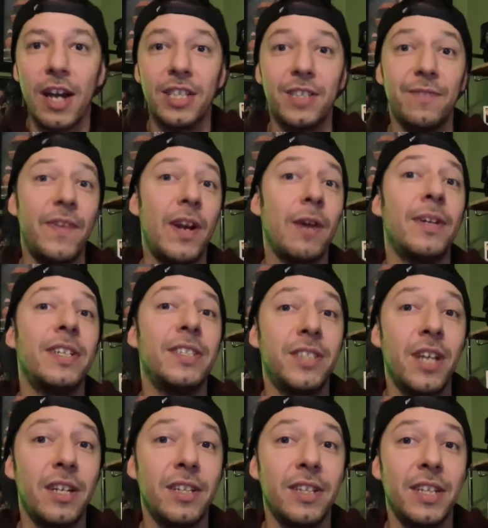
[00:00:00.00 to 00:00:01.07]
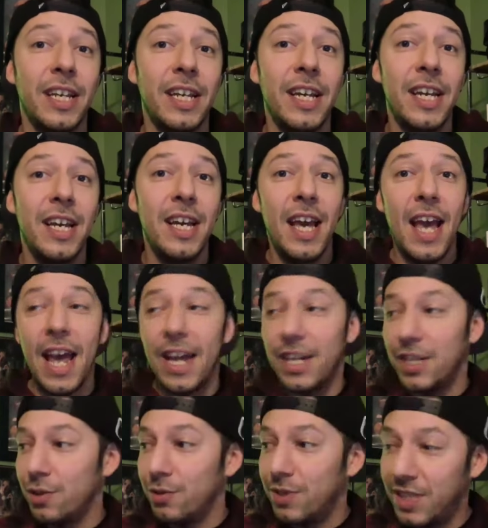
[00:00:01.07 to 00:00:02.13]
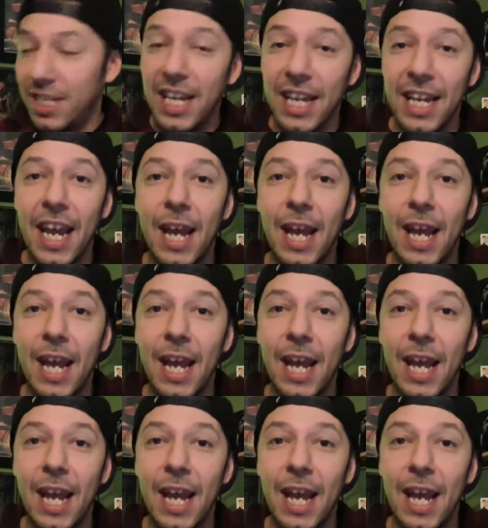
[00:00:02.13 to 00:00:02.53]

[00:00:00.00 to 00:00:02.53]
It's very suddenly and you see it.